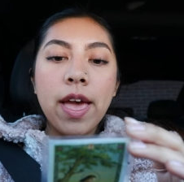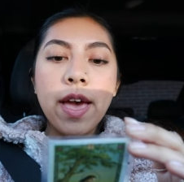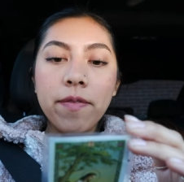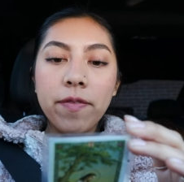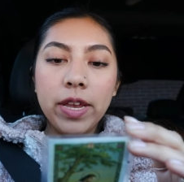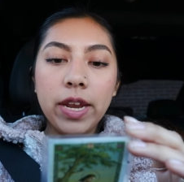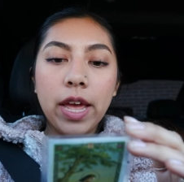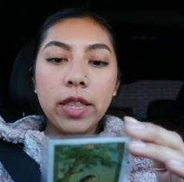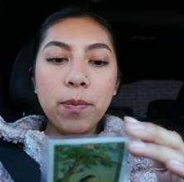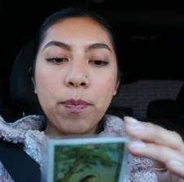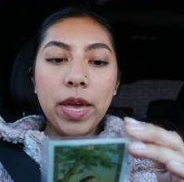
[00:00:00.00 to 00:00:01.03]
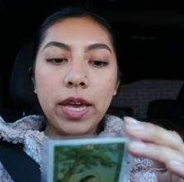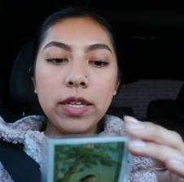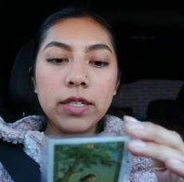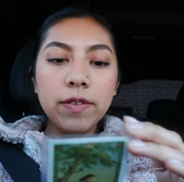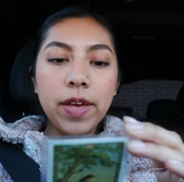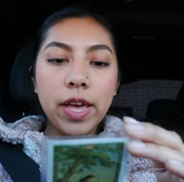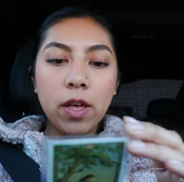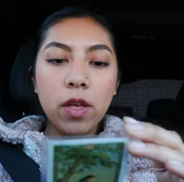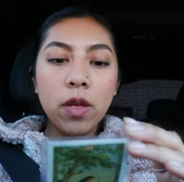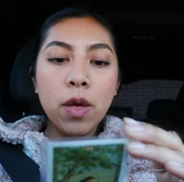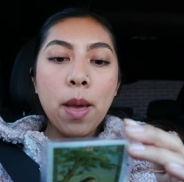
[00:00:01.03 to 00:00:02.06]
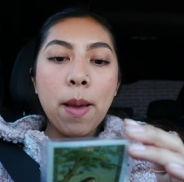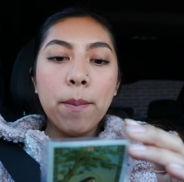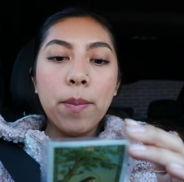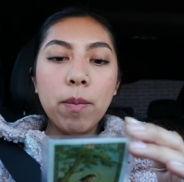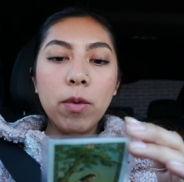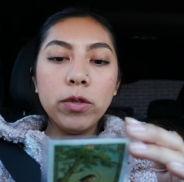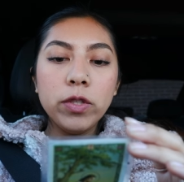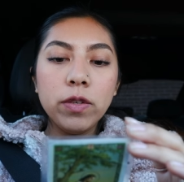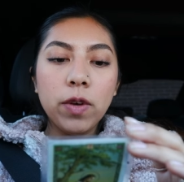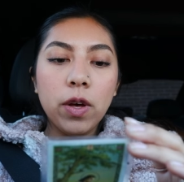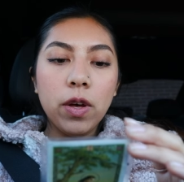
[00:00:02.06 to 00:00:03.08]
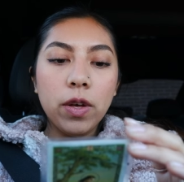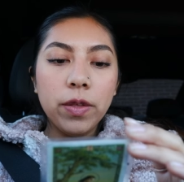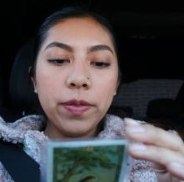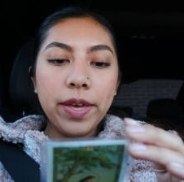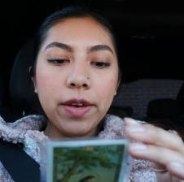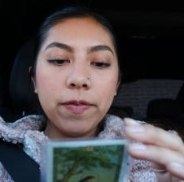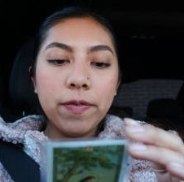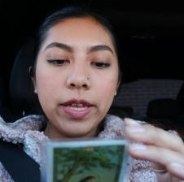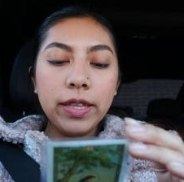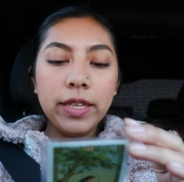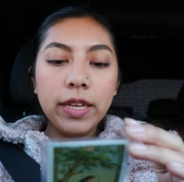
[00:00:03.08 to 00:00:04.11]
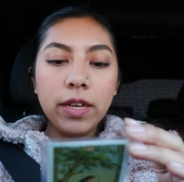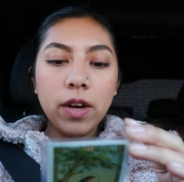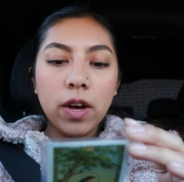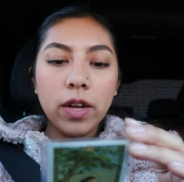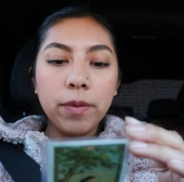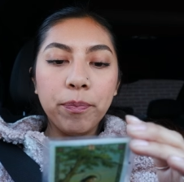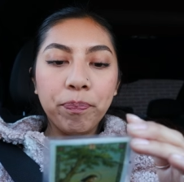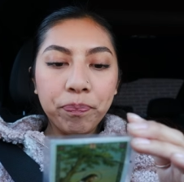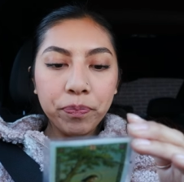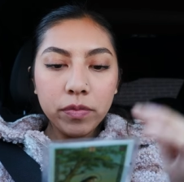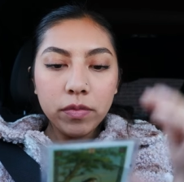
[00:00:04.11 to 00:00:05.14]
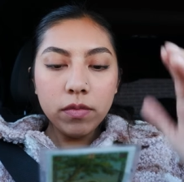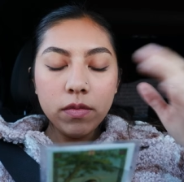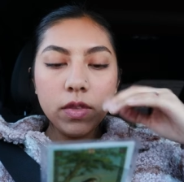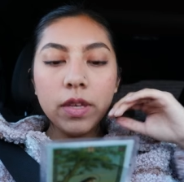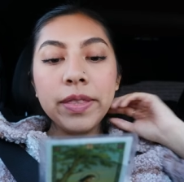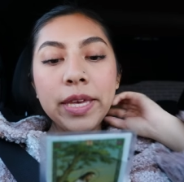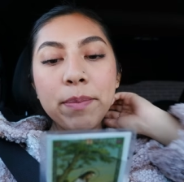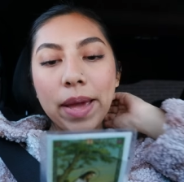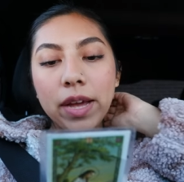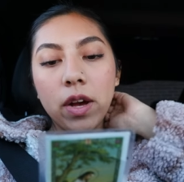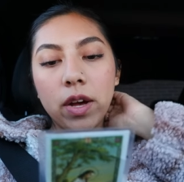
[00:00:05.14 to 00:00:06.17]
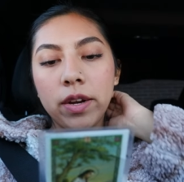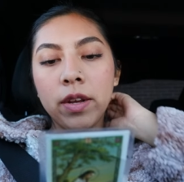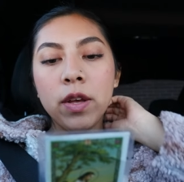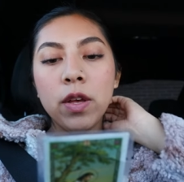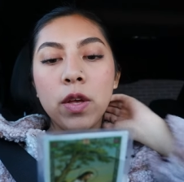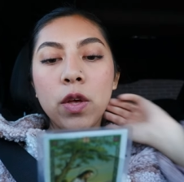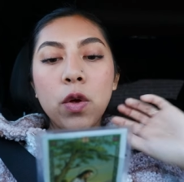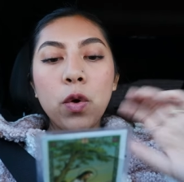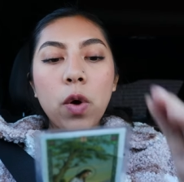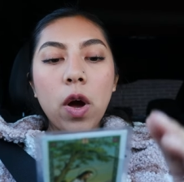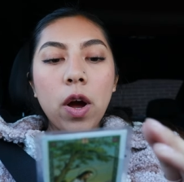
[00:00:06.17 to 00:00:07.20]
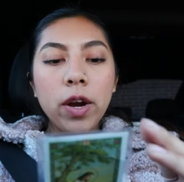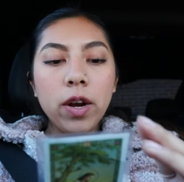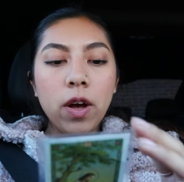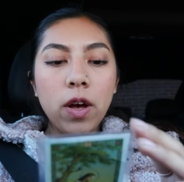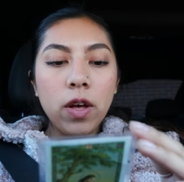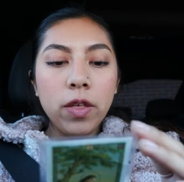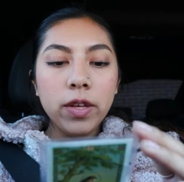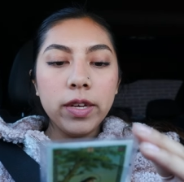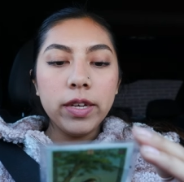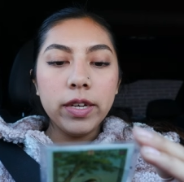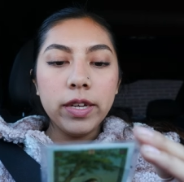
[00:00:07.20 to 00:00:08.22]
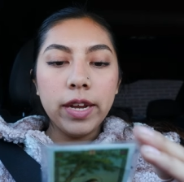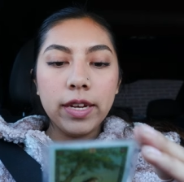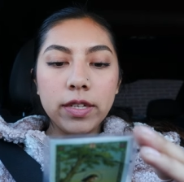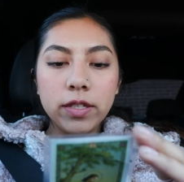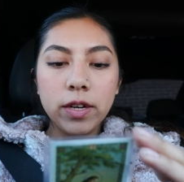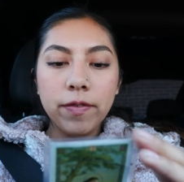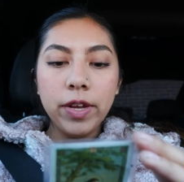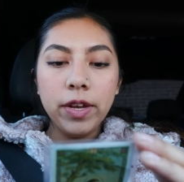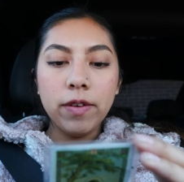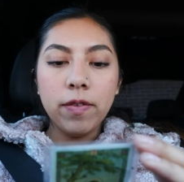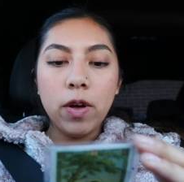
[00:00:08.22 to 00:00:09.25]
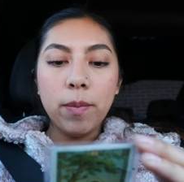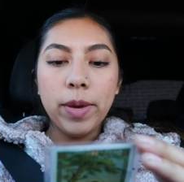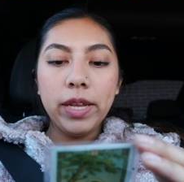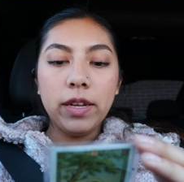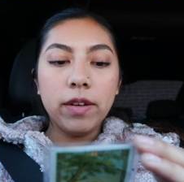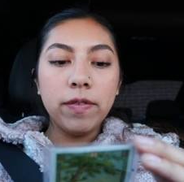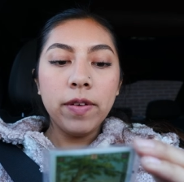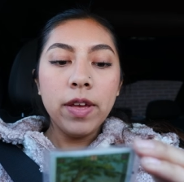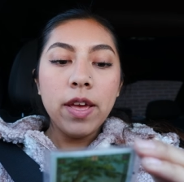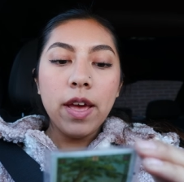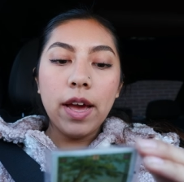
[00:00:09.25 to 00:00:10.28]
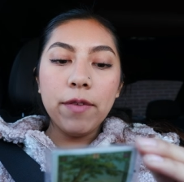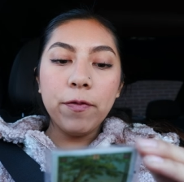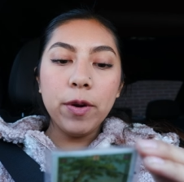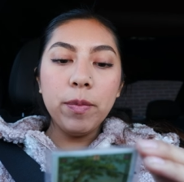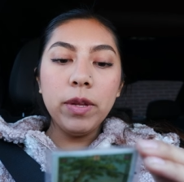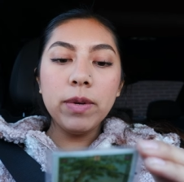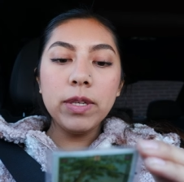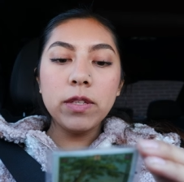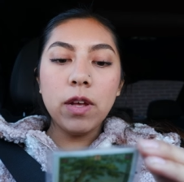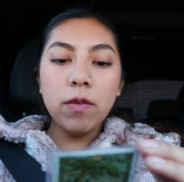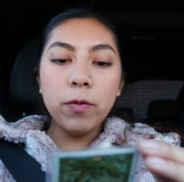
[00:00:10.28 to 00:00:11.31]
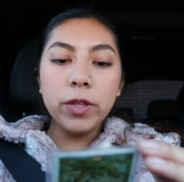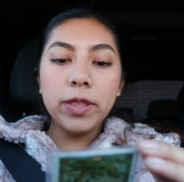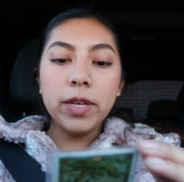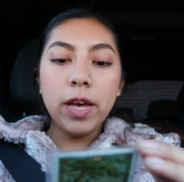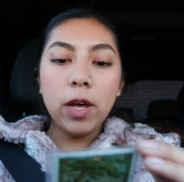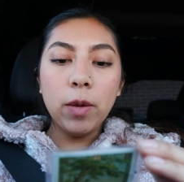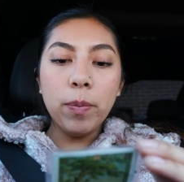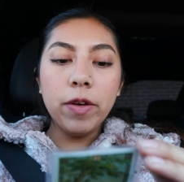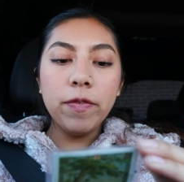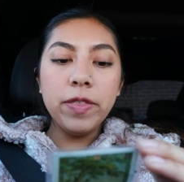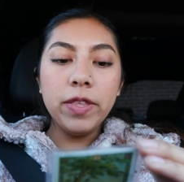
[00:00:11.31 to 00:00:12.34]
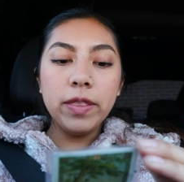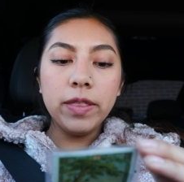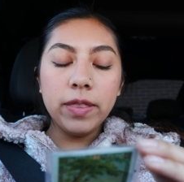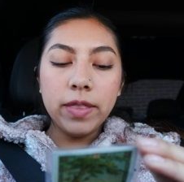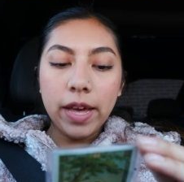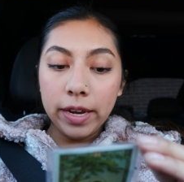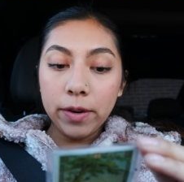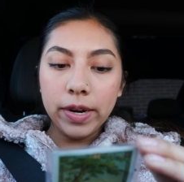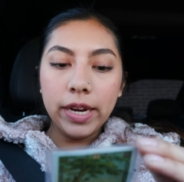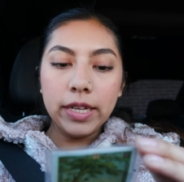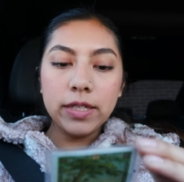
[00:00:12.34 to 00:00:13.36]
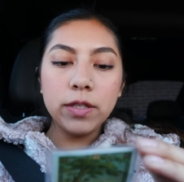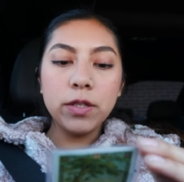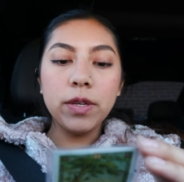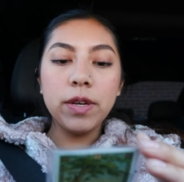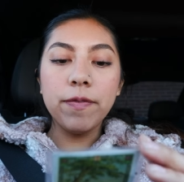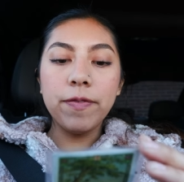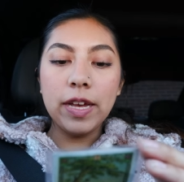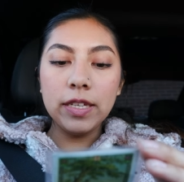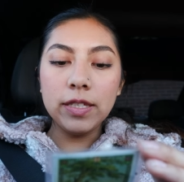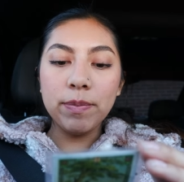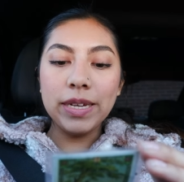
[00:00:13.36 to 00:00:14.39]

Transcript: heaven and the pains of hell. But most of all, they offend thee, God, thee my God, who art all good and deserving of all my love. I firmly resolve, with the help of thy grace, to confess